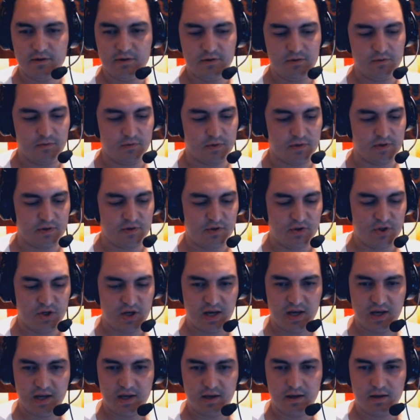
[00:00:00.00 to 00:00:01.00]
with
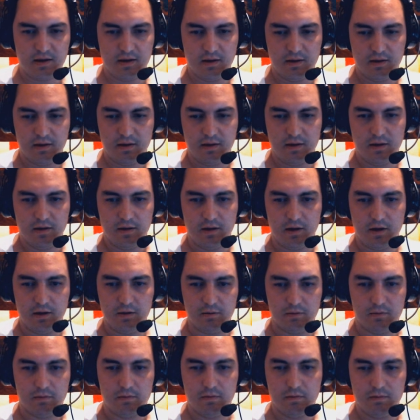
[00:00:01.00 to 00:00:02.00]
J?
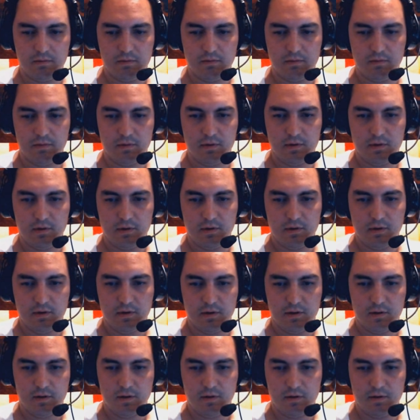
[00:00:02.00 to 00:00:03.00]
Oh.
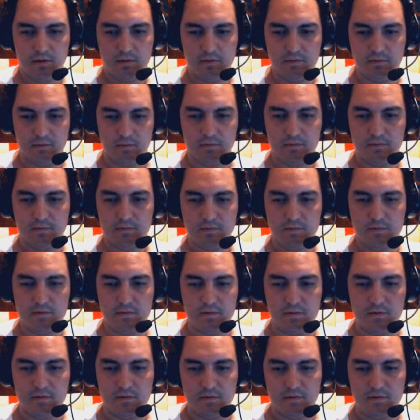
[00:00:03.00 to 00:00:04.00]
Mm,
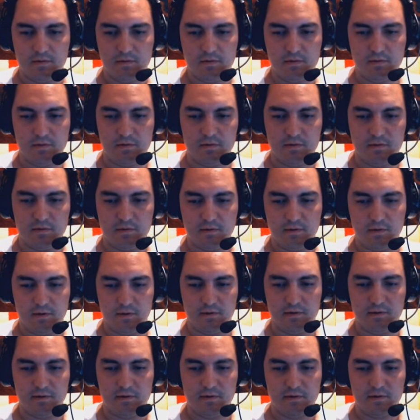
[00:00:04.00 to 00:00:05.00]
mm, mm,
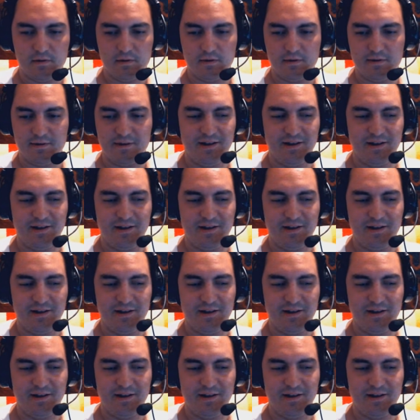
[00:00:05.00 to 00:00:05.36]
mm, mm.